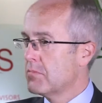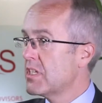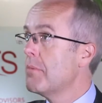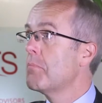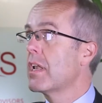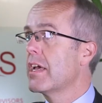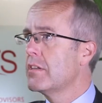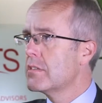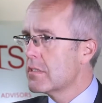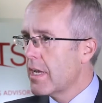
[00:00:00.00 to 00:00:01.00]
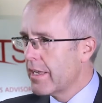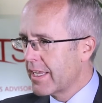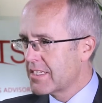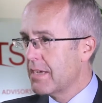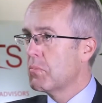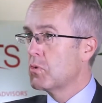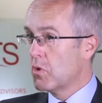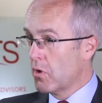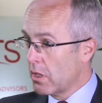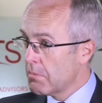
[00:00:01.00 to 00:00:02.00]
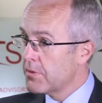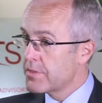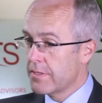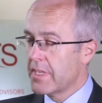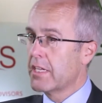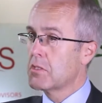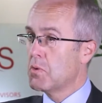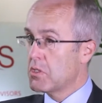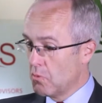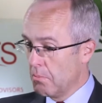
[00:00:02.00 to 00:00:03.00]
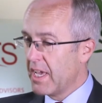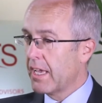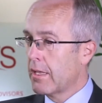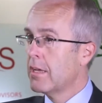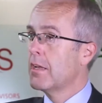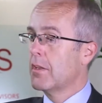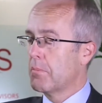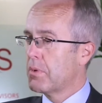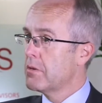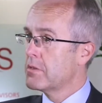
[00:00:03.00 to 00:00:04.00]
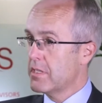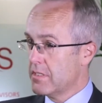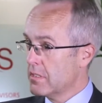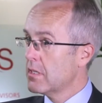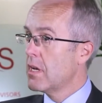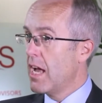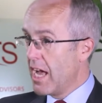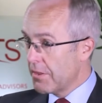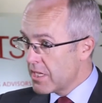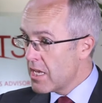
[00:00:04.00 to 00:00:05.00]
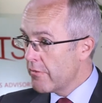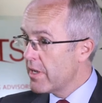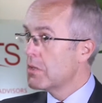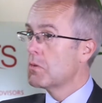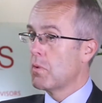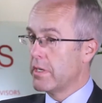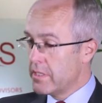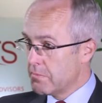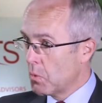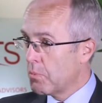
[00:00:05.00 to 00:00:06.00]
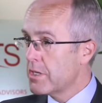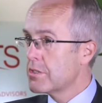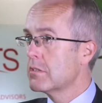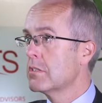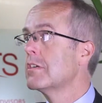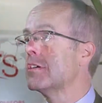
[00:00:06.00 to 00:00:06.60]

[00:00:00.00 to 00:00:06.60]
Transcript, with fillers: templates and example documents and things which will make the process at the year end, when it is more pressured,